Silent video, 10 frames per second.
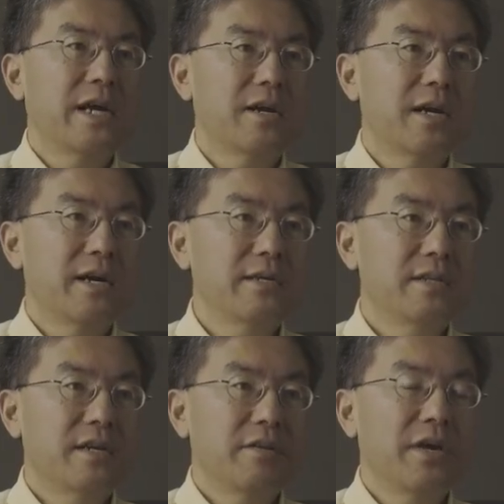airline,
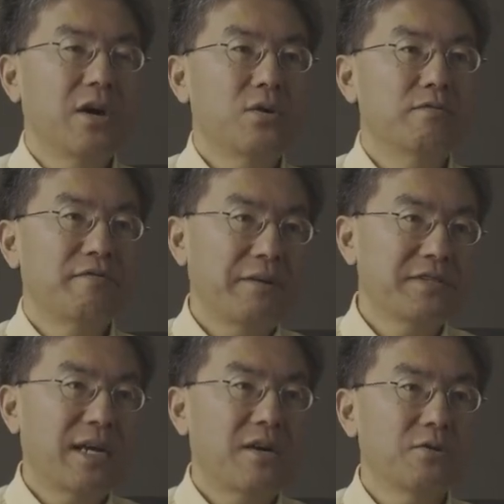they own
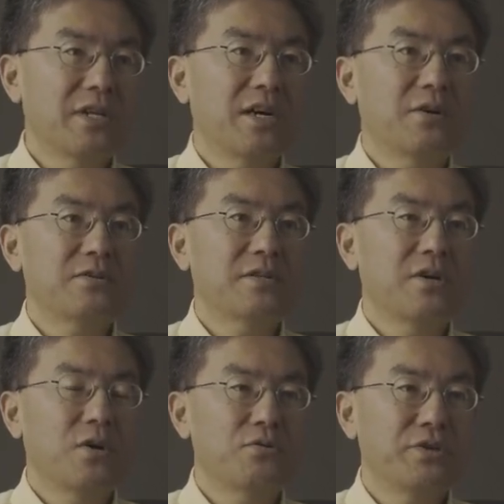five-star hotels, they
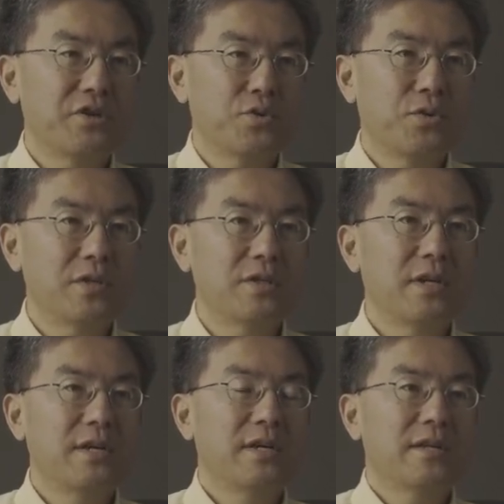own resorts,
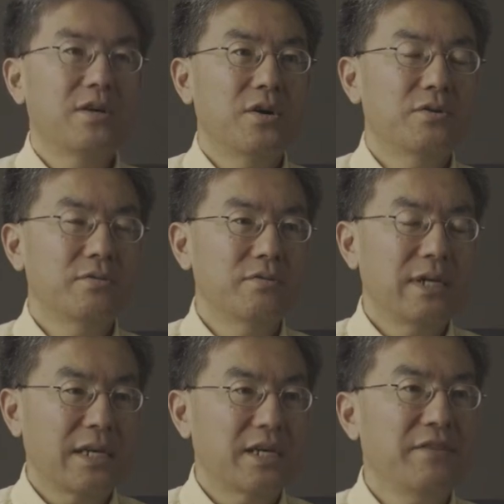they own
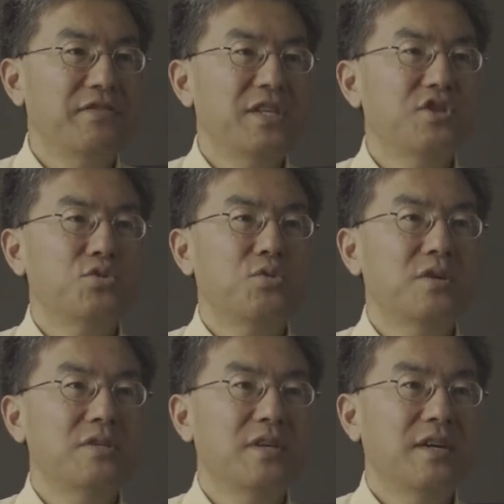like convenience
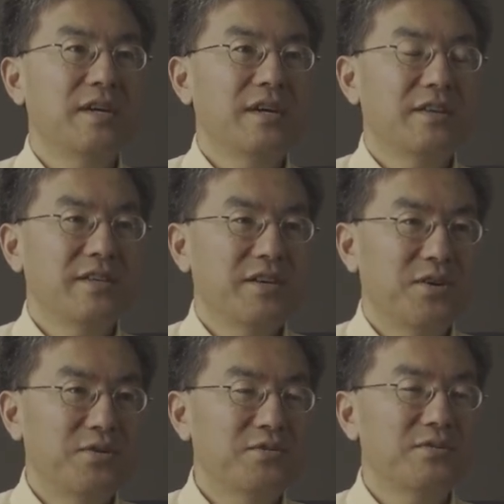stores, they
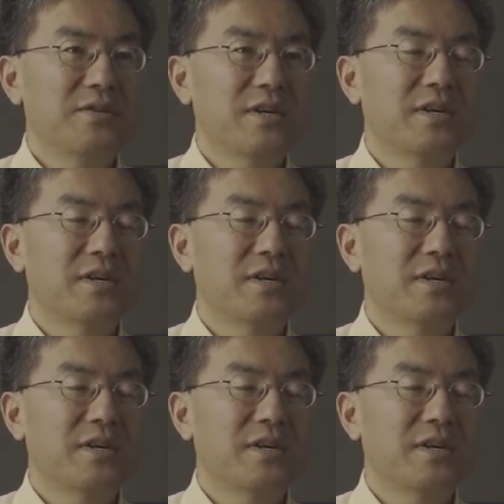own